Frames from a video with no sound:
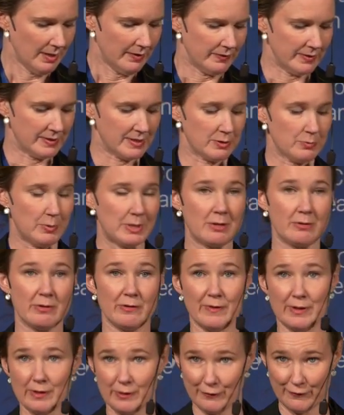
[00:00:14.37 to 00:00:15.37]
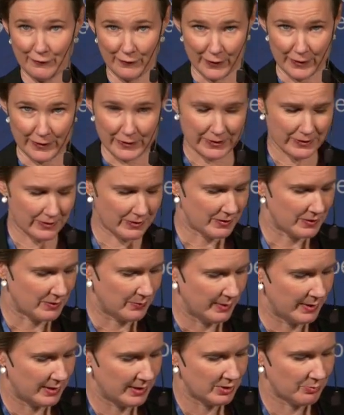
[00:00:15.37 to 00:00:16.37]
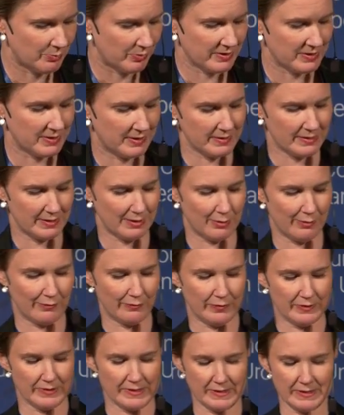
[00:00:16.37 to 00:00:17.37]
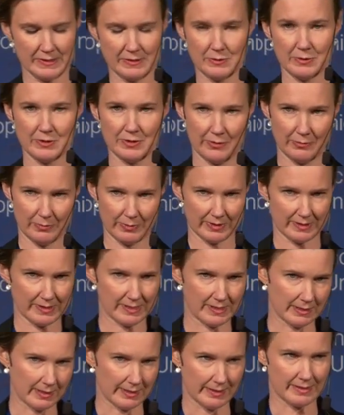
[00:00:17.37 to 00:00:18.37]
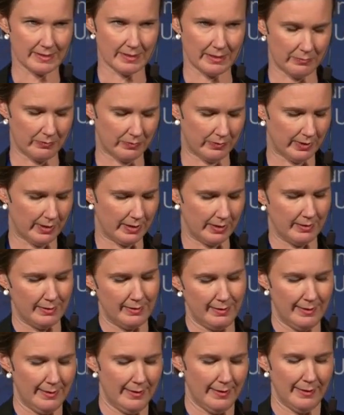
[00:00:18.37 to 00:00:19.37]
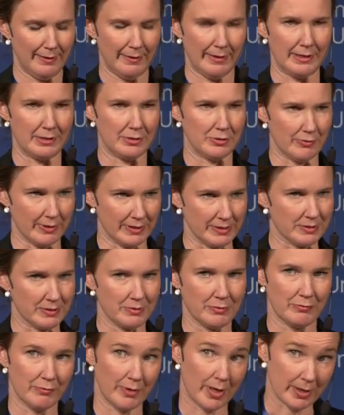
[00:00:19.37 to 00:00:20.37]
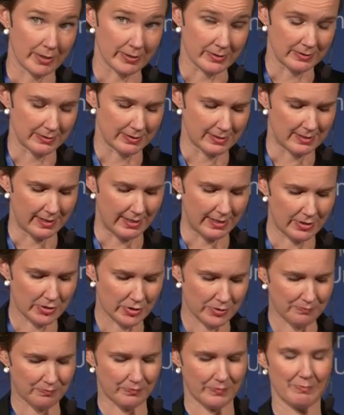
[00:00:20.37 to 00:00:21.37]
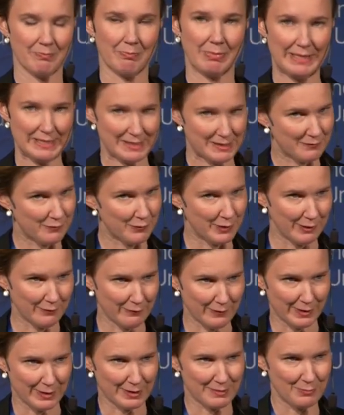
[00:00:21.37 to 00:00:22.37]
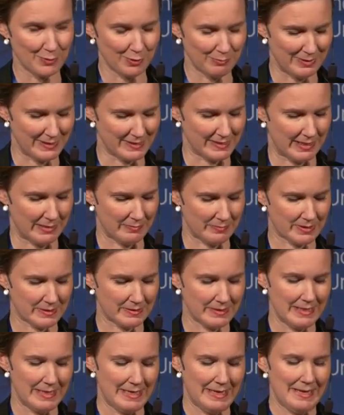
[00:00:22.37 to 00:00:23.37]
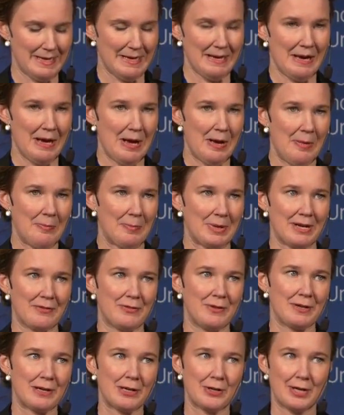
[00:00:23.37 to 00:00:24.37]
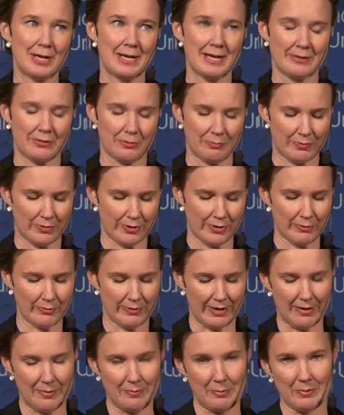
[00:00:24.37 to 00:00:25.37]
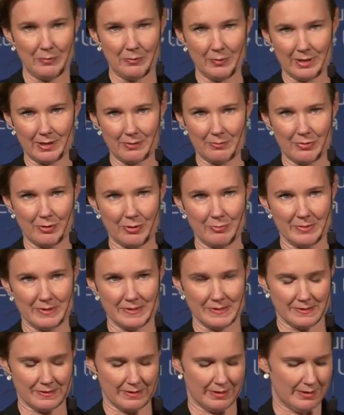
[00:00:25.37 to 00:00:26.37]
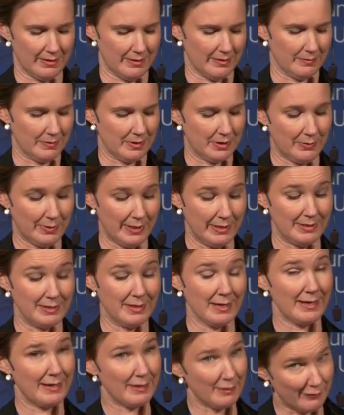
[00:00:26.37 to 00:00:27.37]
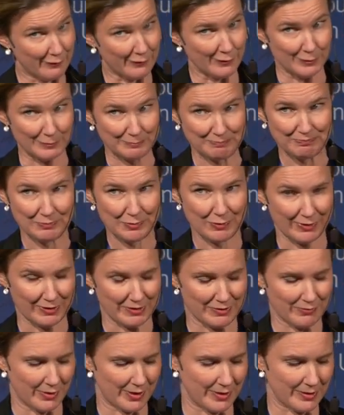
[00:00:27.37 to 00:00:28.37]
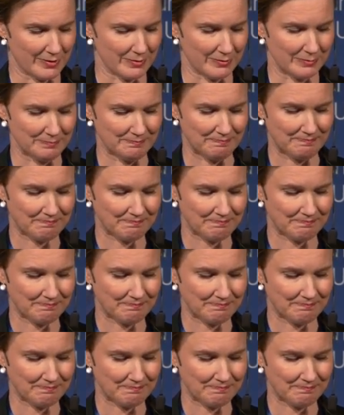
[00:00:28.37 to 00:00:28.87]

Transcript: This is one of the very first Swedish Presidency Conferences, so we're still at something like dress rehearsal stage. Please forgive any small mishaps. But I think looking at the program, we can promise a quite delightful dress rehearsal.